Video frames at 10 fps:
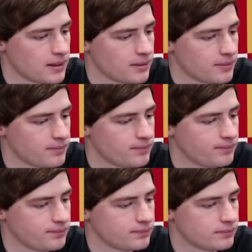
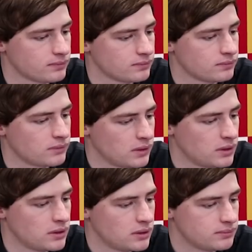
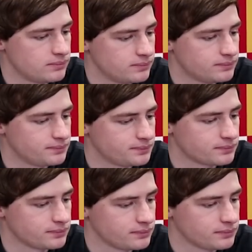
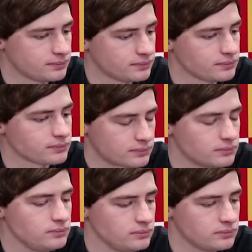
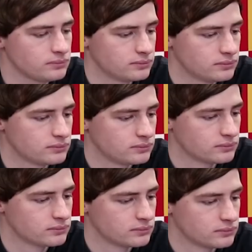
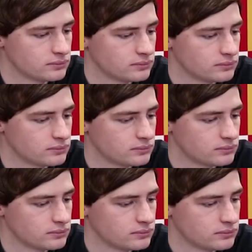
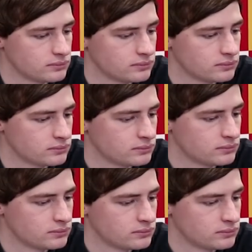
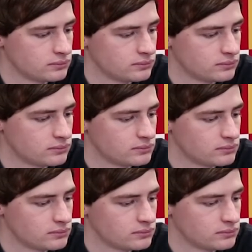
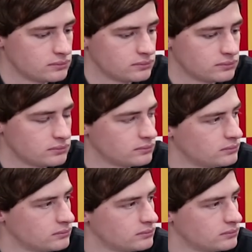[no speech]